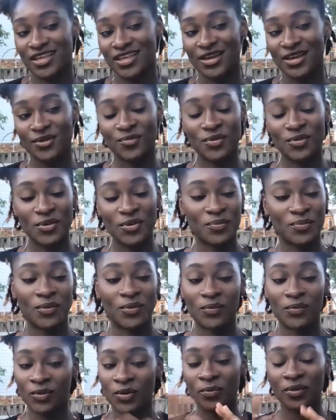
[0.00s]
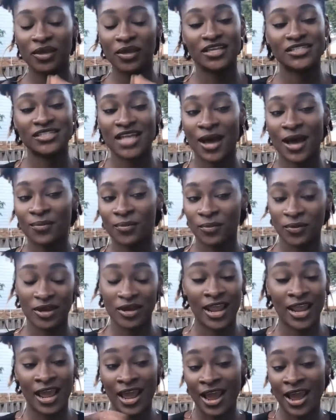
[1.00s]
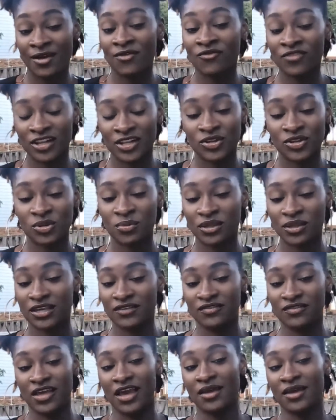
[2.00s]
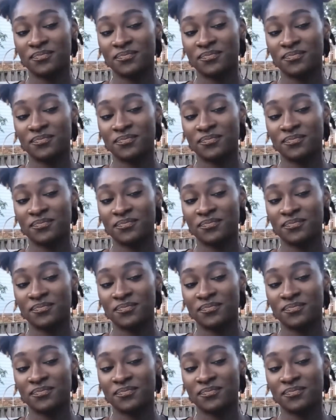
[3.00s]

we'll be unstoppable. And I really do believe that.